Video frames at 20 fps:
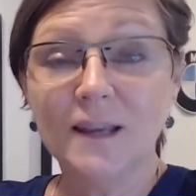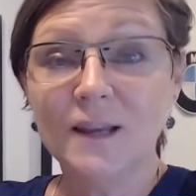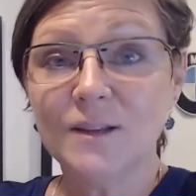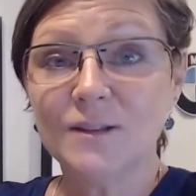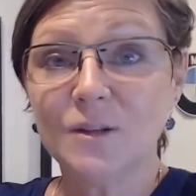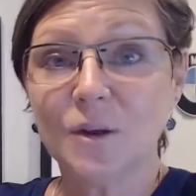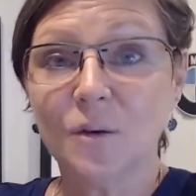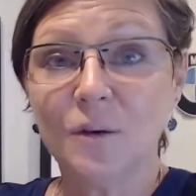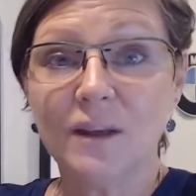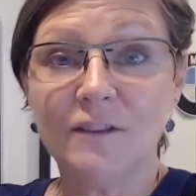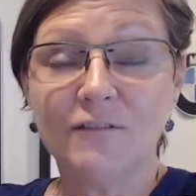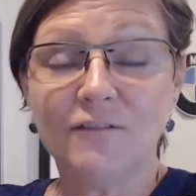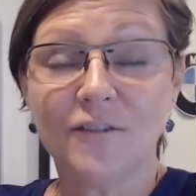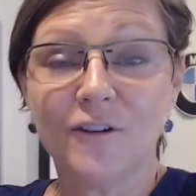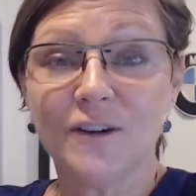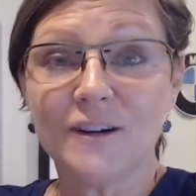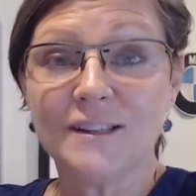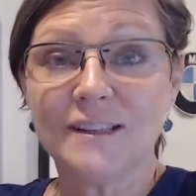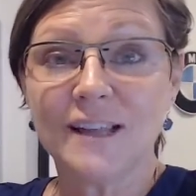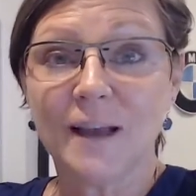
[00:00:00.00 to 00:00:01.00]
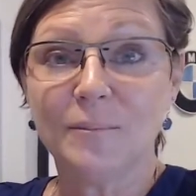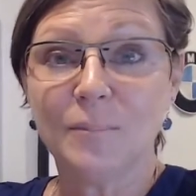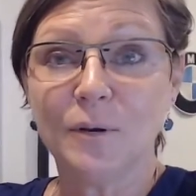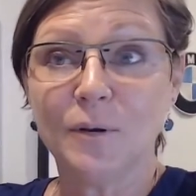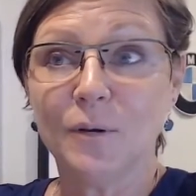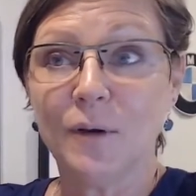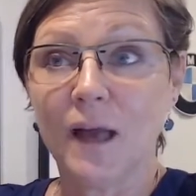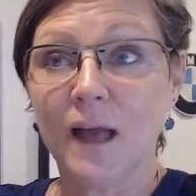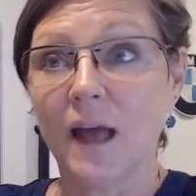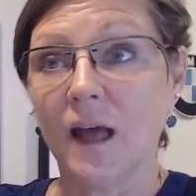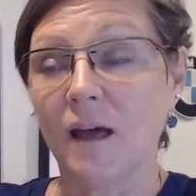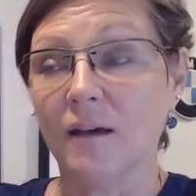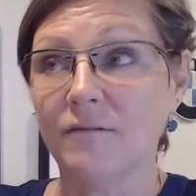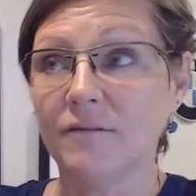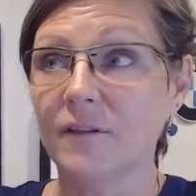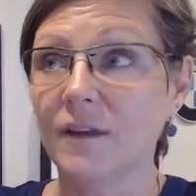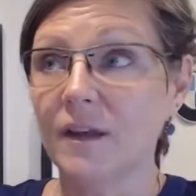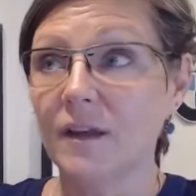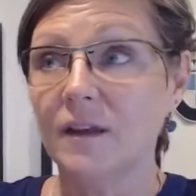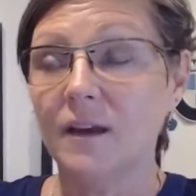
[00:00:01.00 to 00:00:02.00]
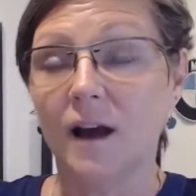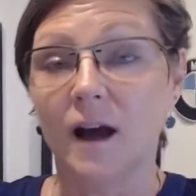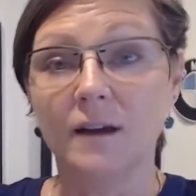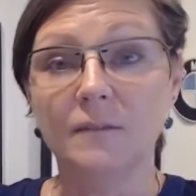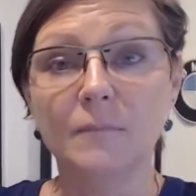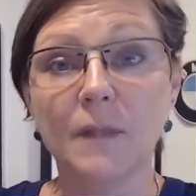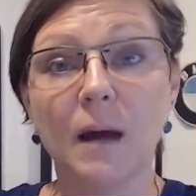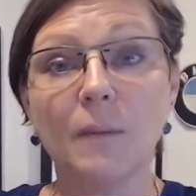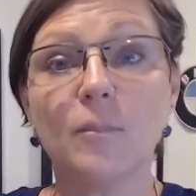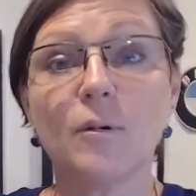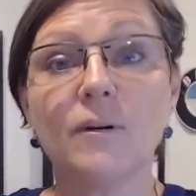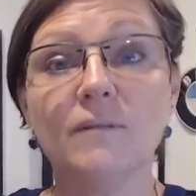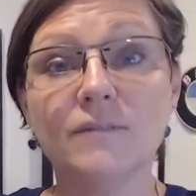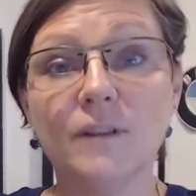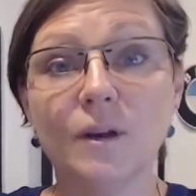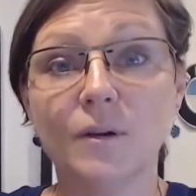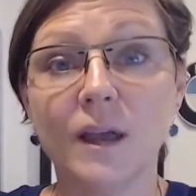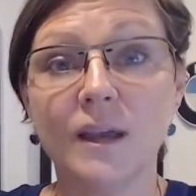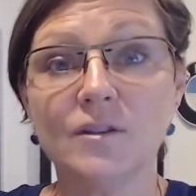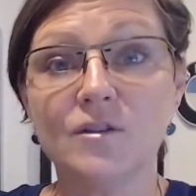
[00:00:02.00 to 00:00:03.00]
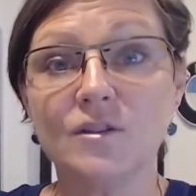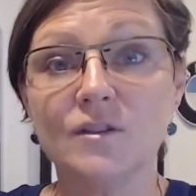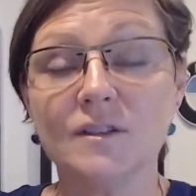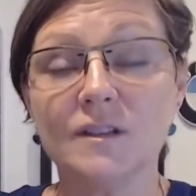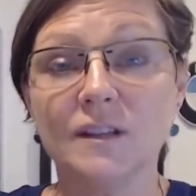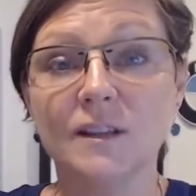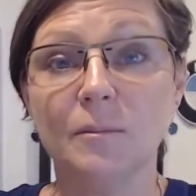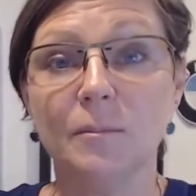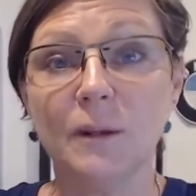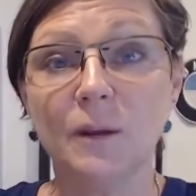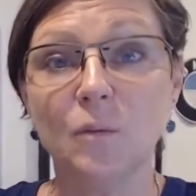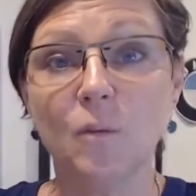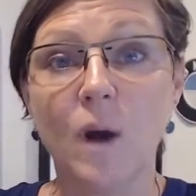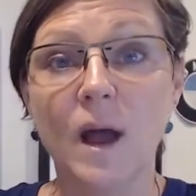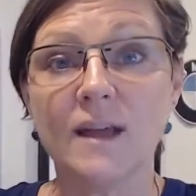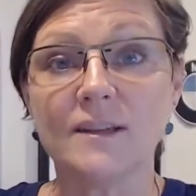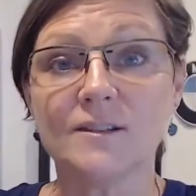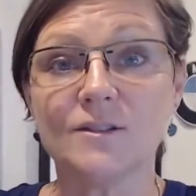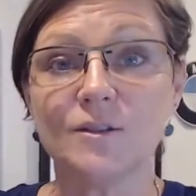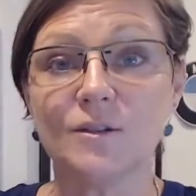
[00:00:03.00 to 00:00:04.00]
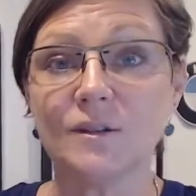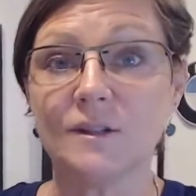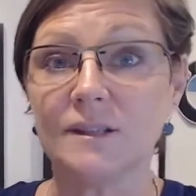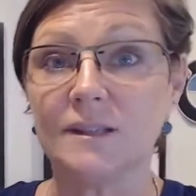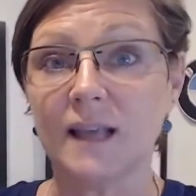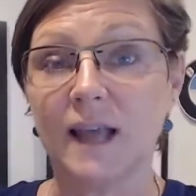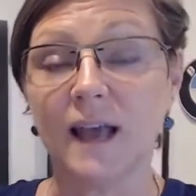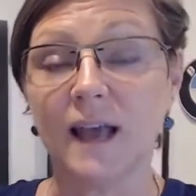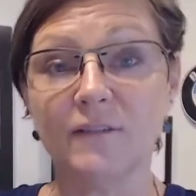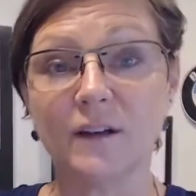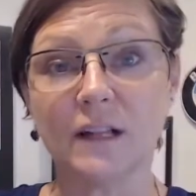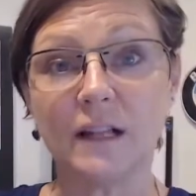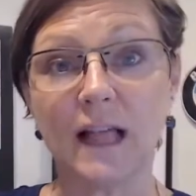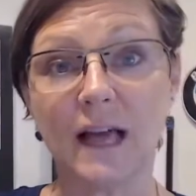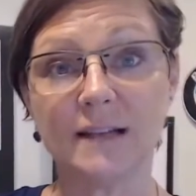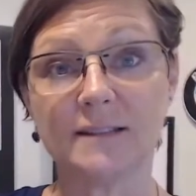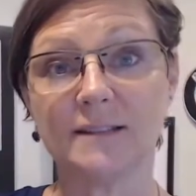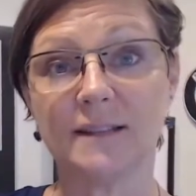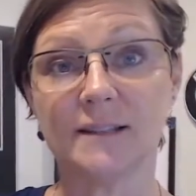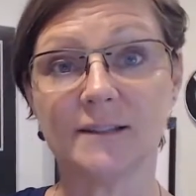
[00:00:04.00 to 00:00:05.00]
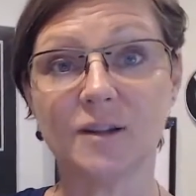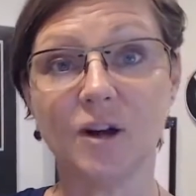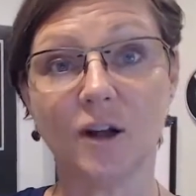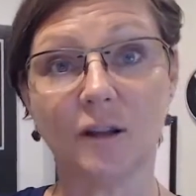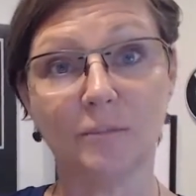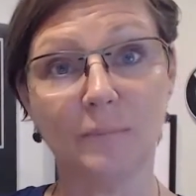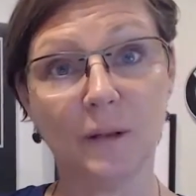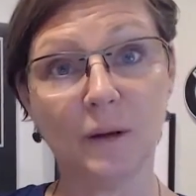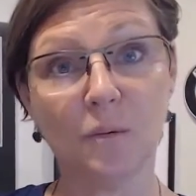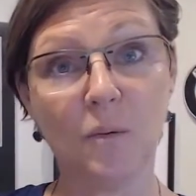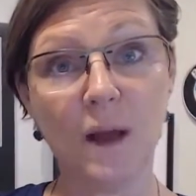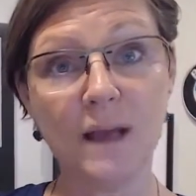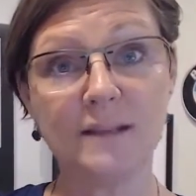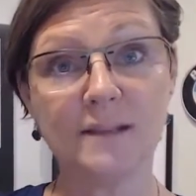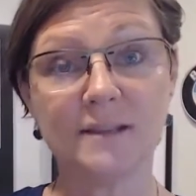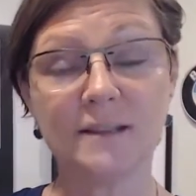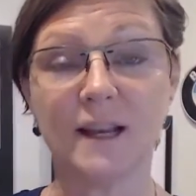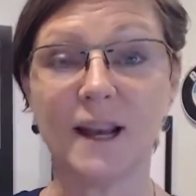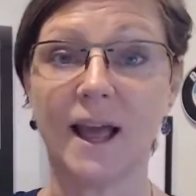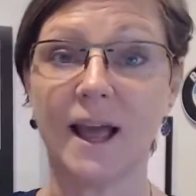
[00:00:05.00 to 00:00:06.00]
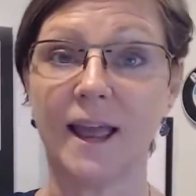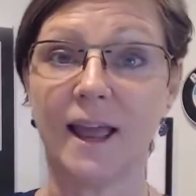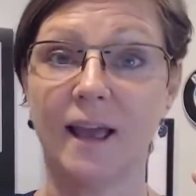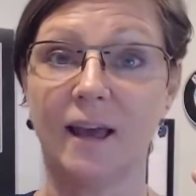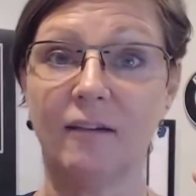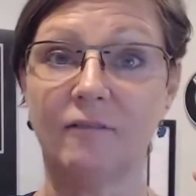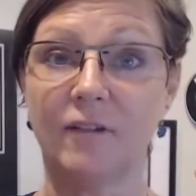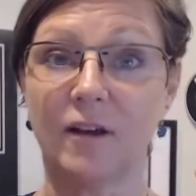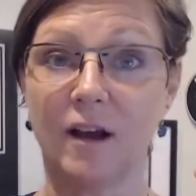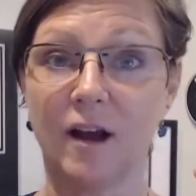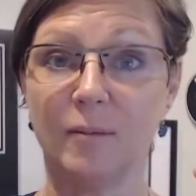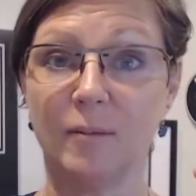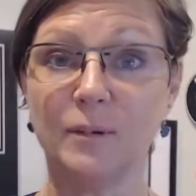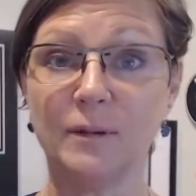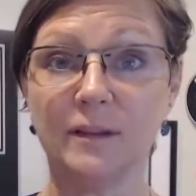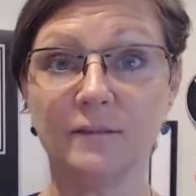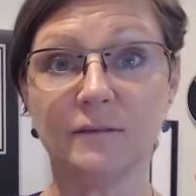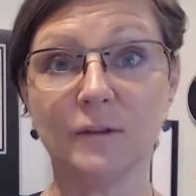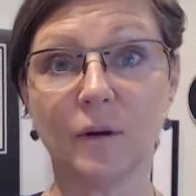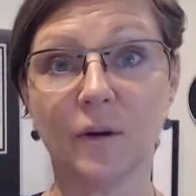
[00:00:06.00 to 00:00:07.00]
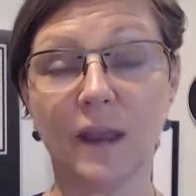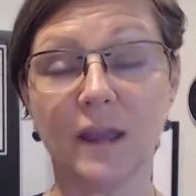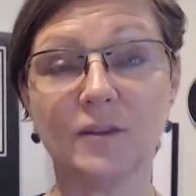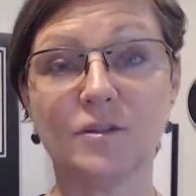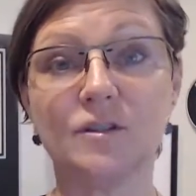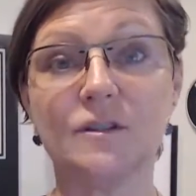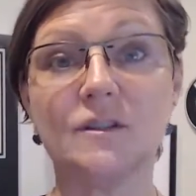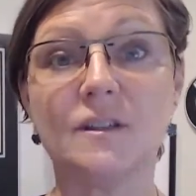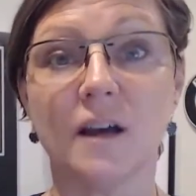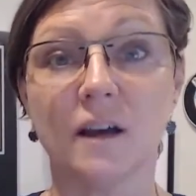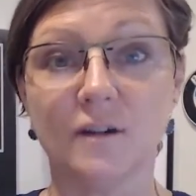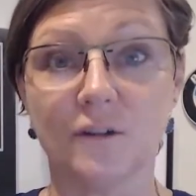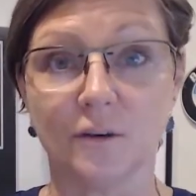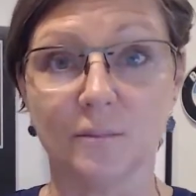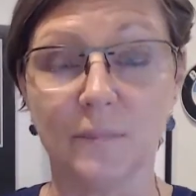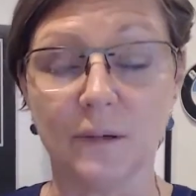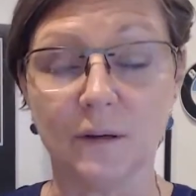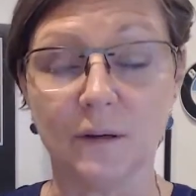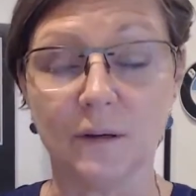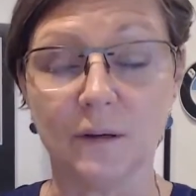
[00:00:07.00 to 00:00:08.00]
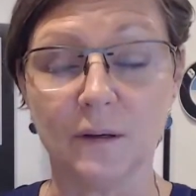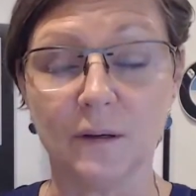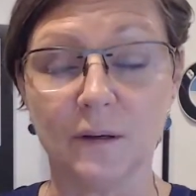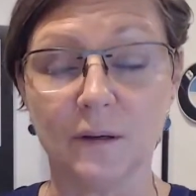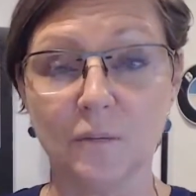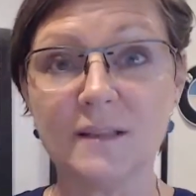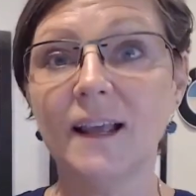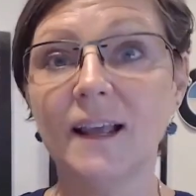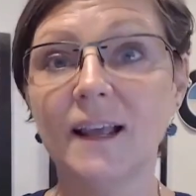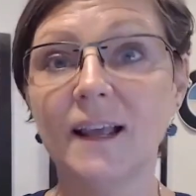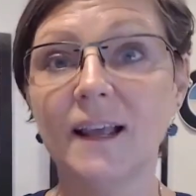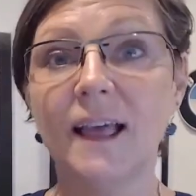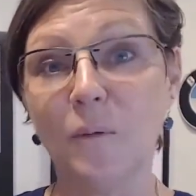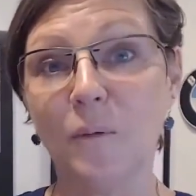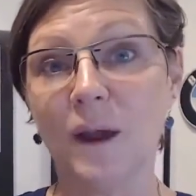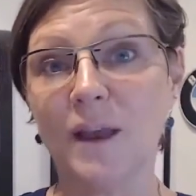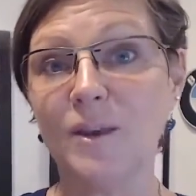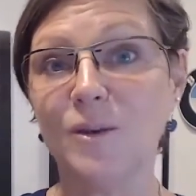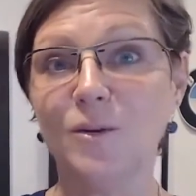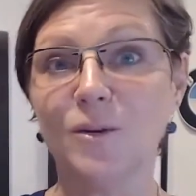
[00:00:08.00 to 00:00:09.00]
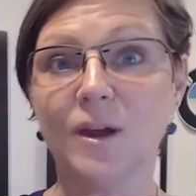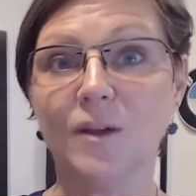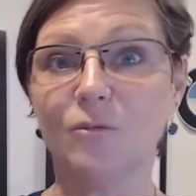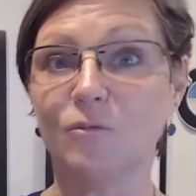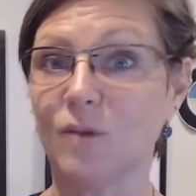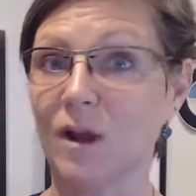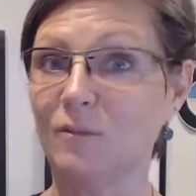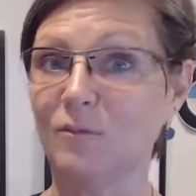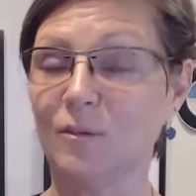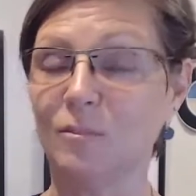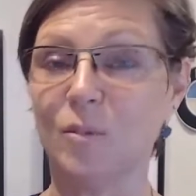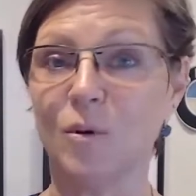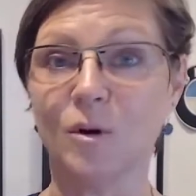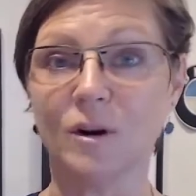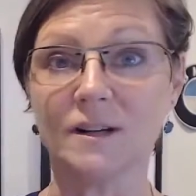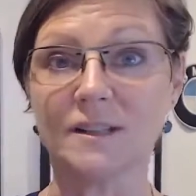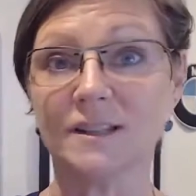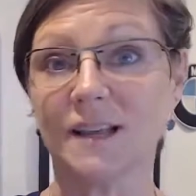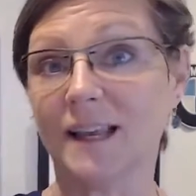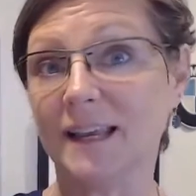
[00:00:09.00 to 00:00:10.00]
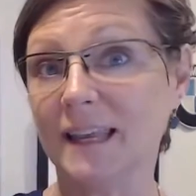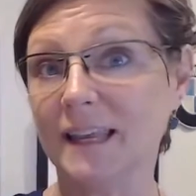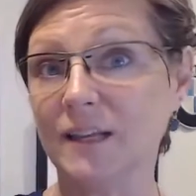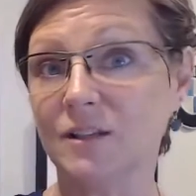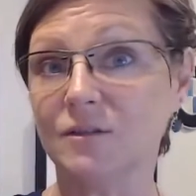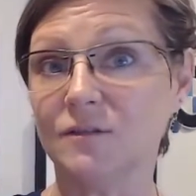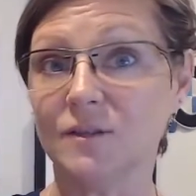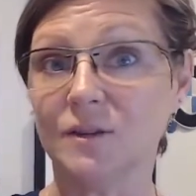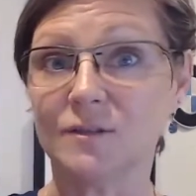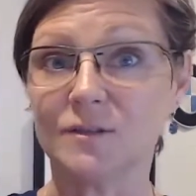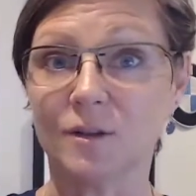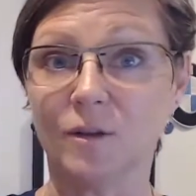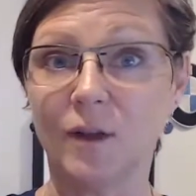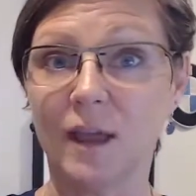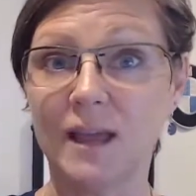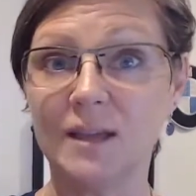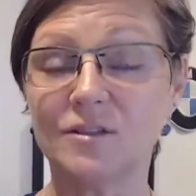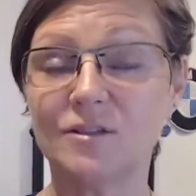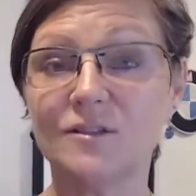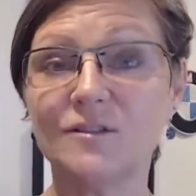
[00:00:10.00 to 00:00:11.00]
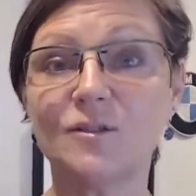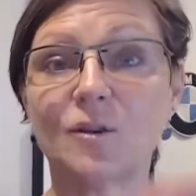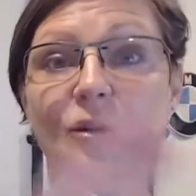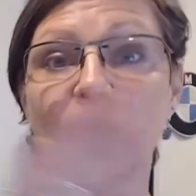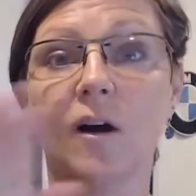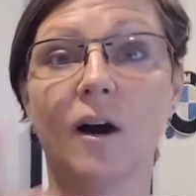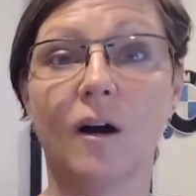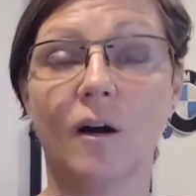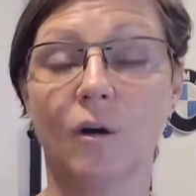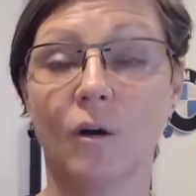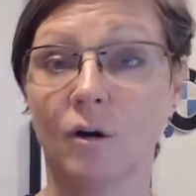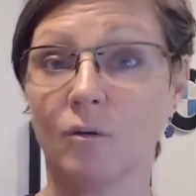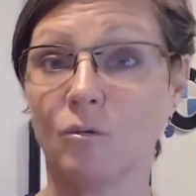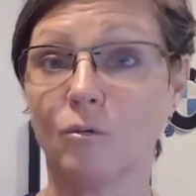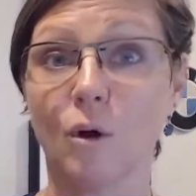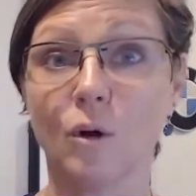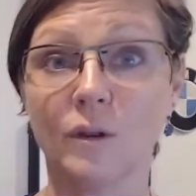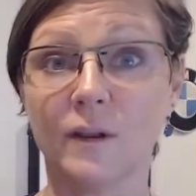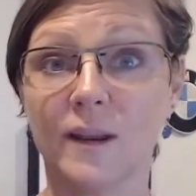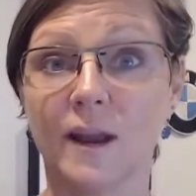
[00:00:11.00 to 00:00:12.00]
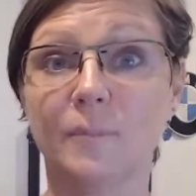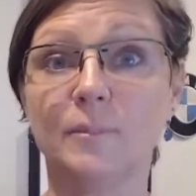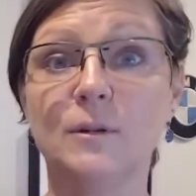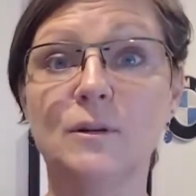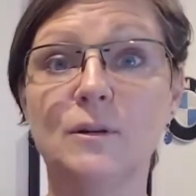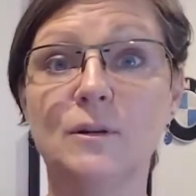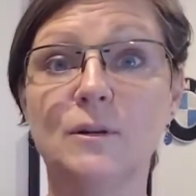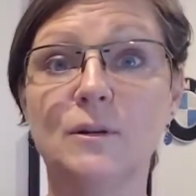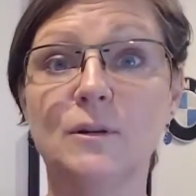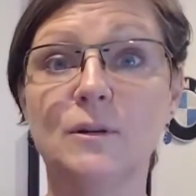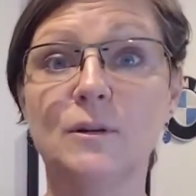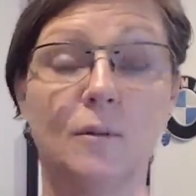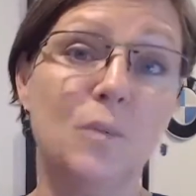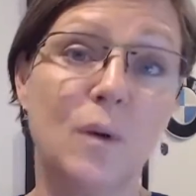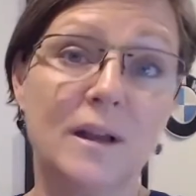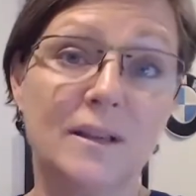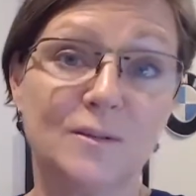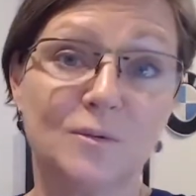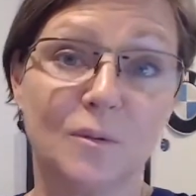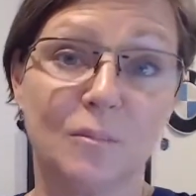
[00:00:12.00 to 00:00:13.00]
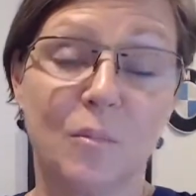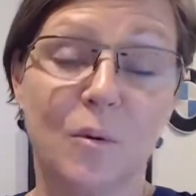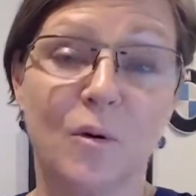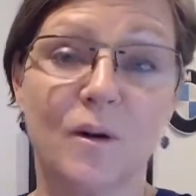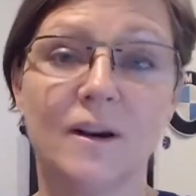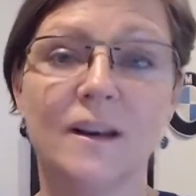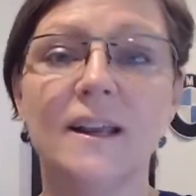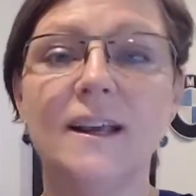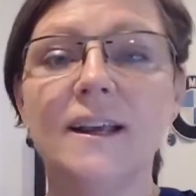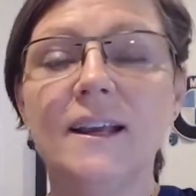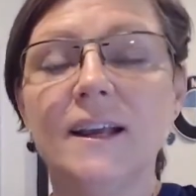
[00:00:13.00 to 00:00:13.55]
So if, for example, you have a number of locations in the Midwest, you can say, a class that's called Midwest, and I have a couple of locations under Midwest. That way you can run reports on each of those locations or roll it up and do a Midwest report.